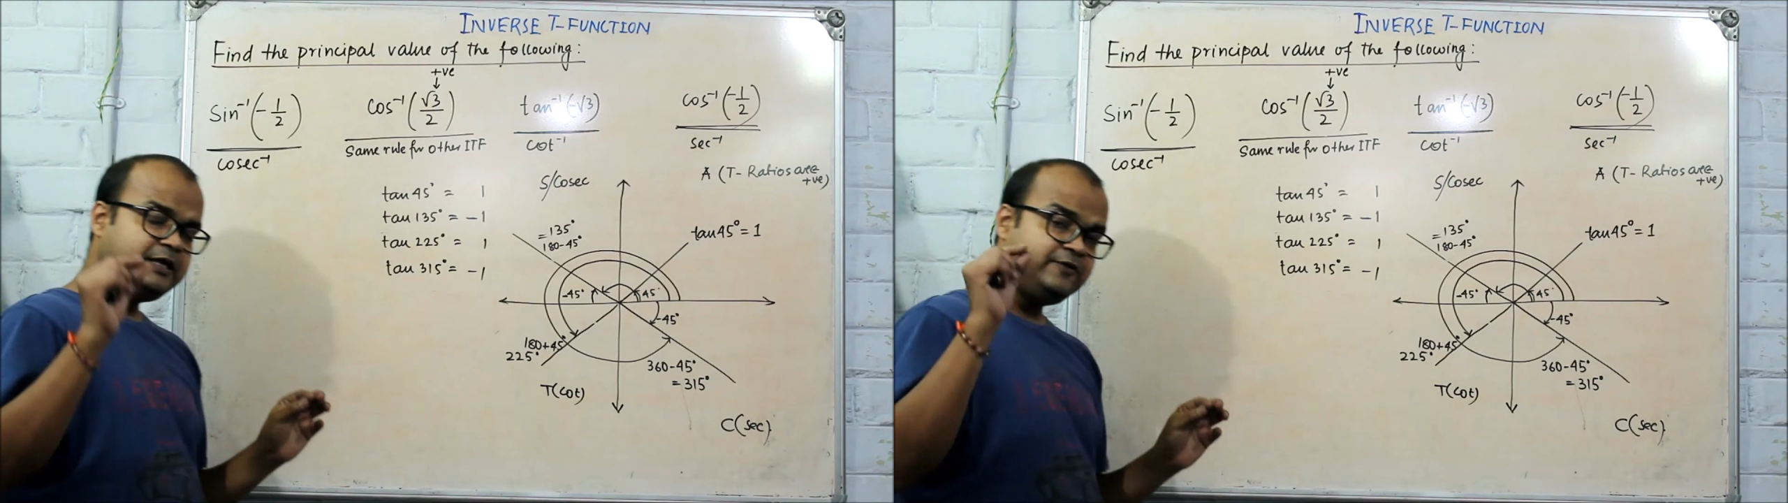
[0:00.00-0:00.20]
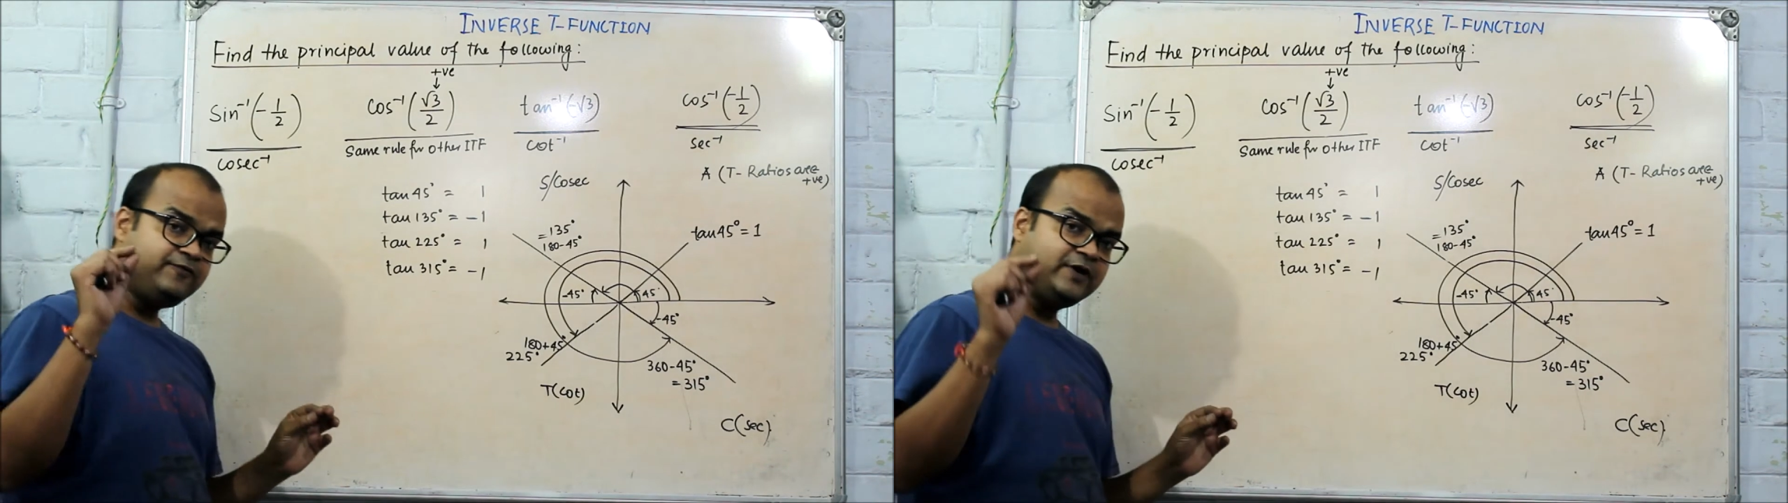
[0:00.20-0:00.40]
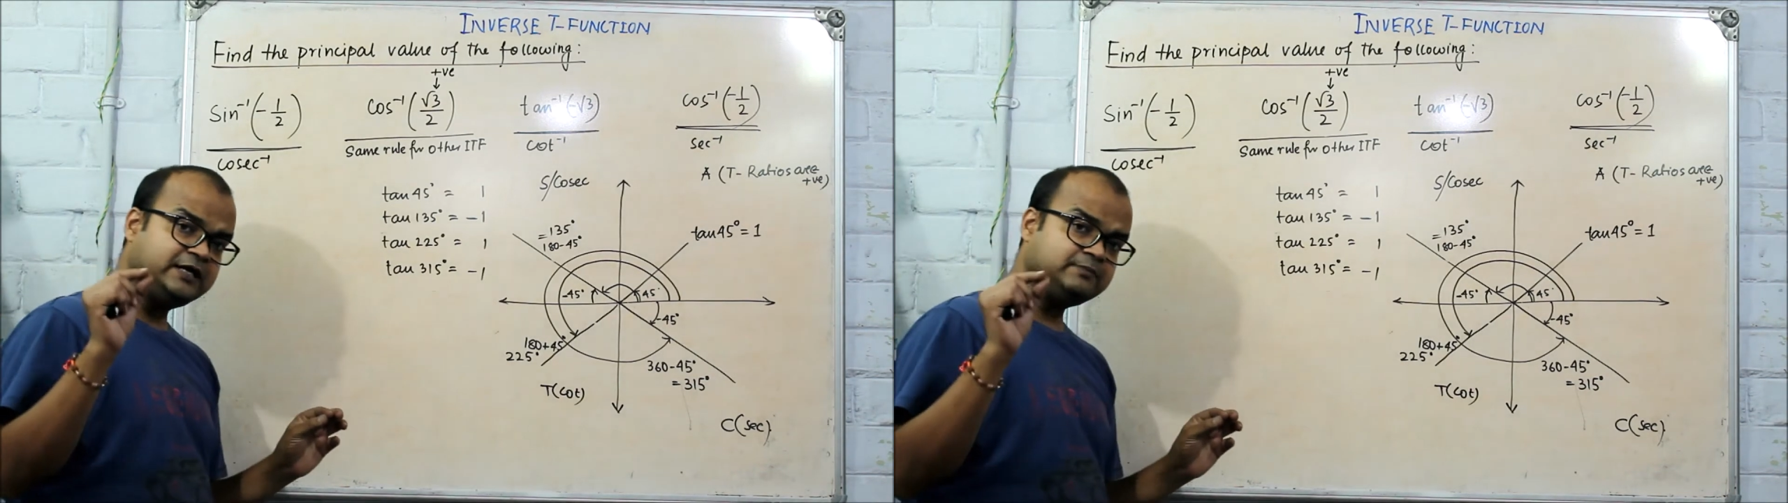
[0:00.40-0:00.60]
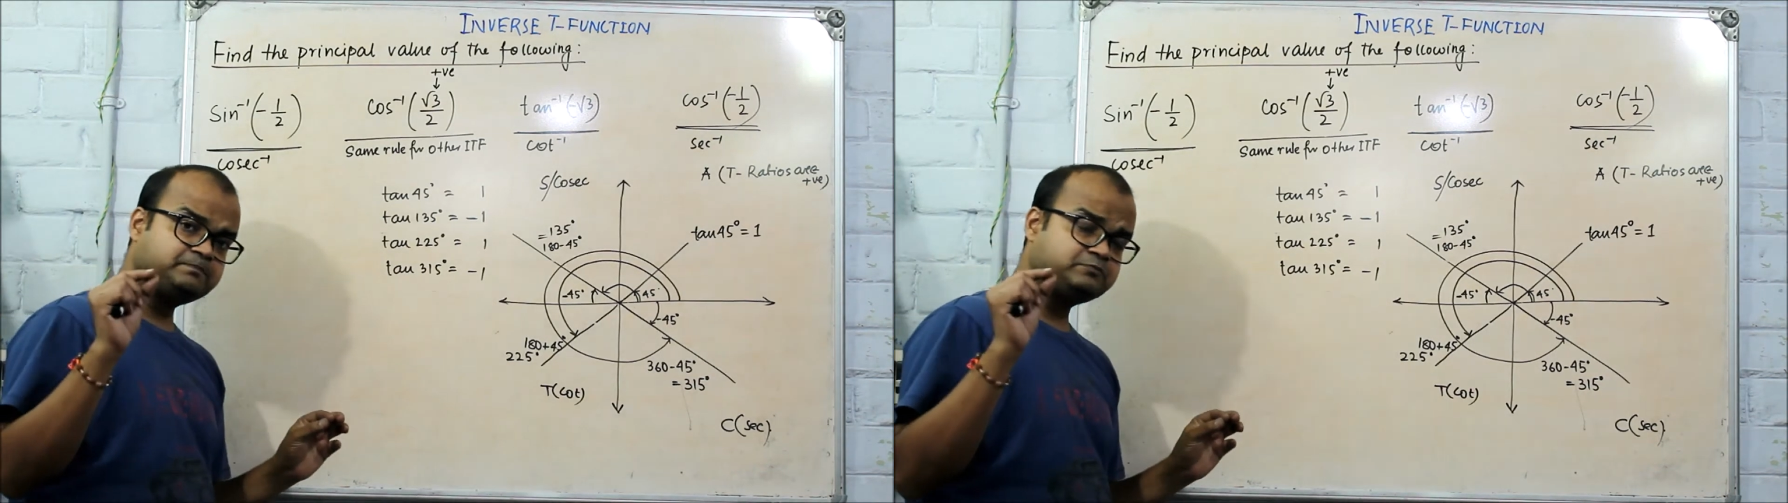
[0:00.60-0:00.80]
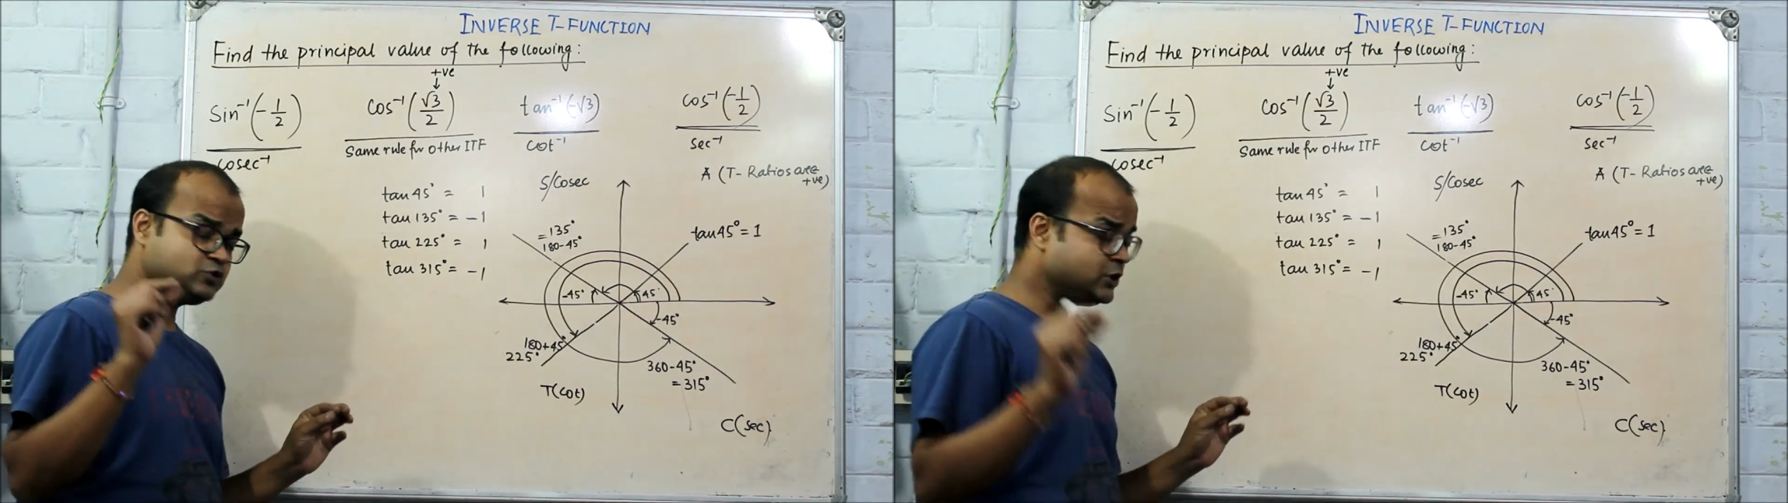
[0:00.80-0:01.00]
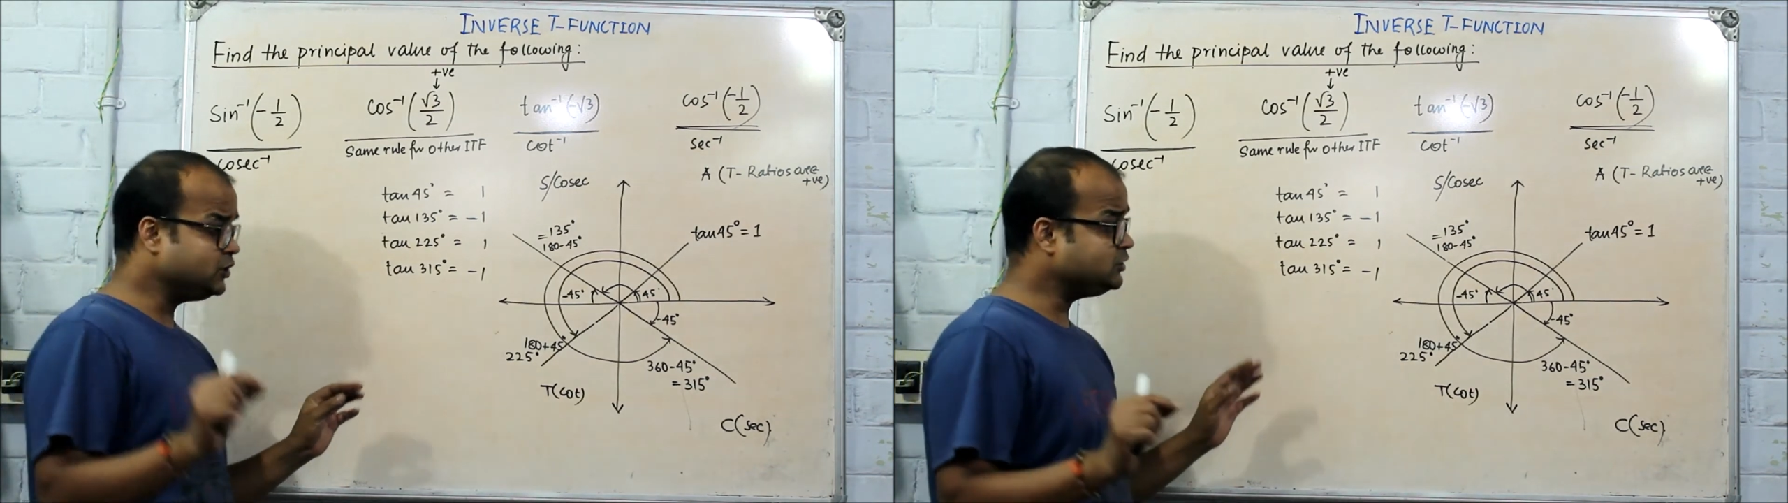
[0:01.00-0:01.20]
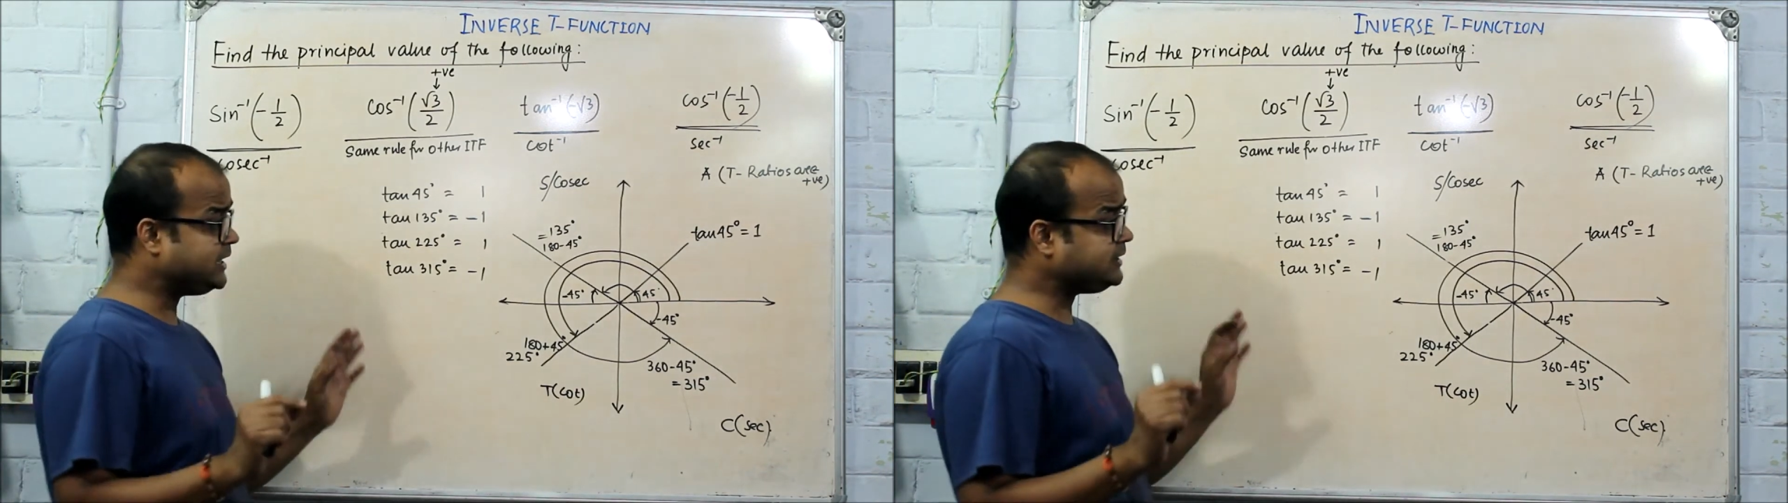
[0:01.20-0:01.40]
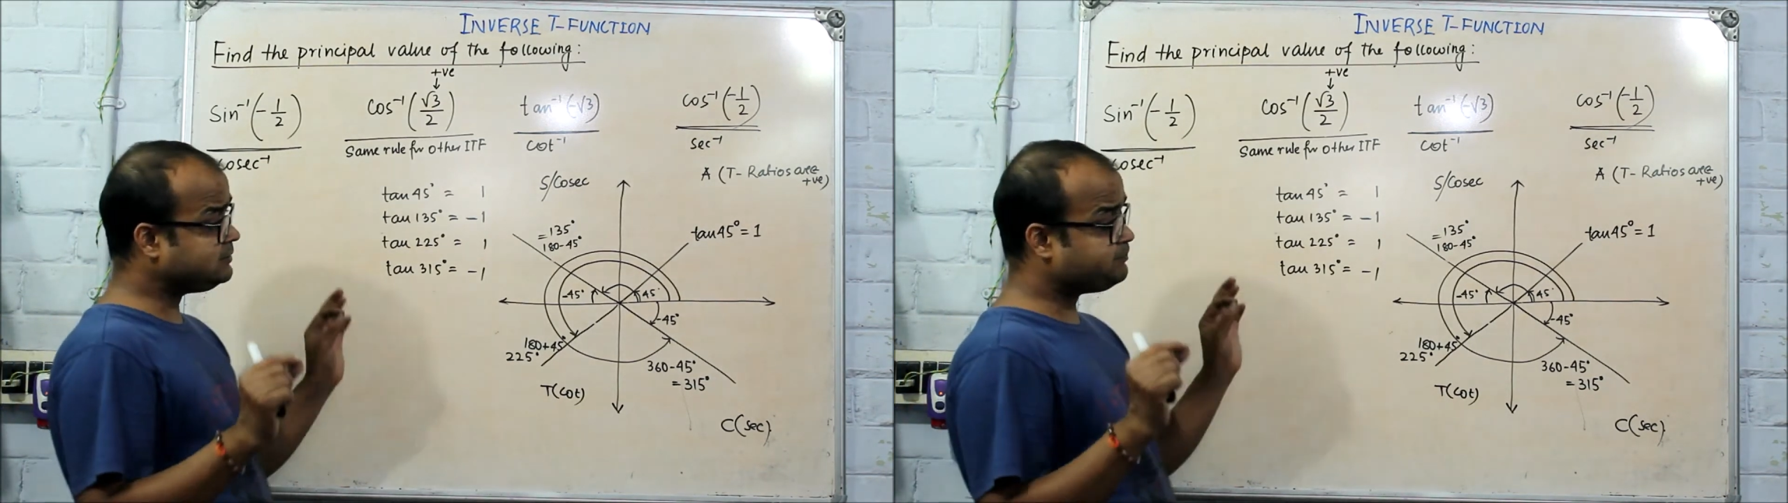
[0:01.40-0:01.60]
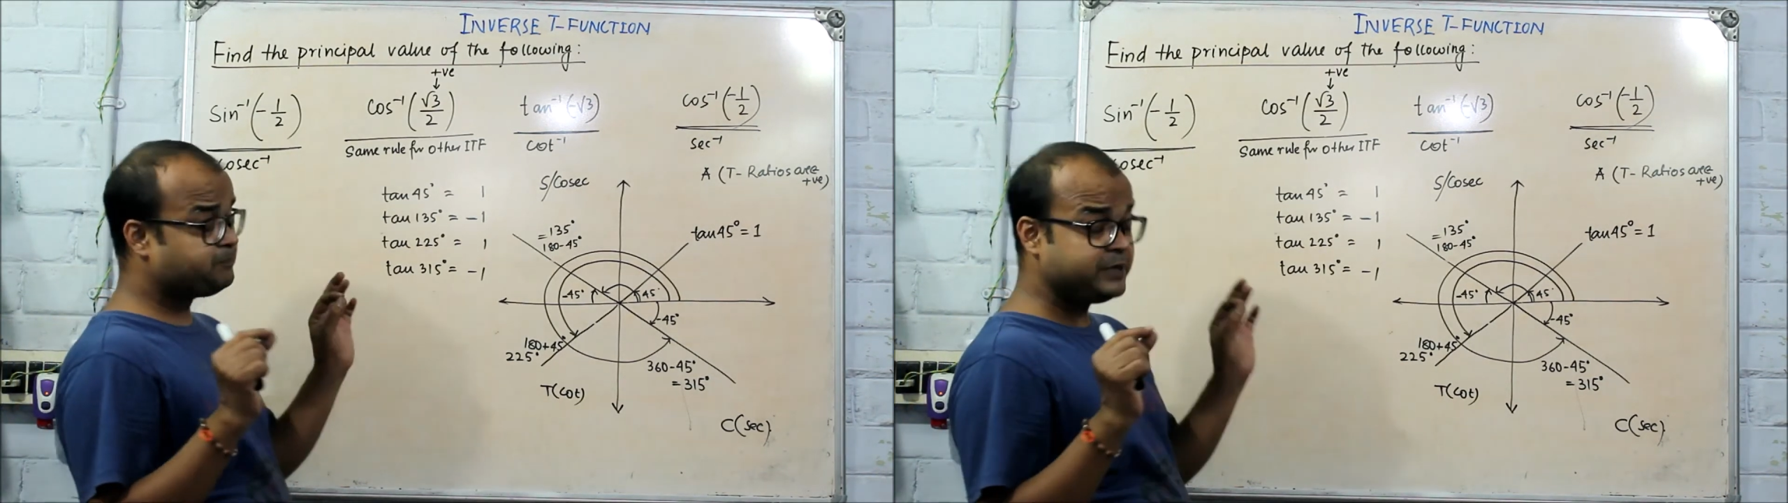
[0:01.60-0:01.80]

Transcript: if I tell you that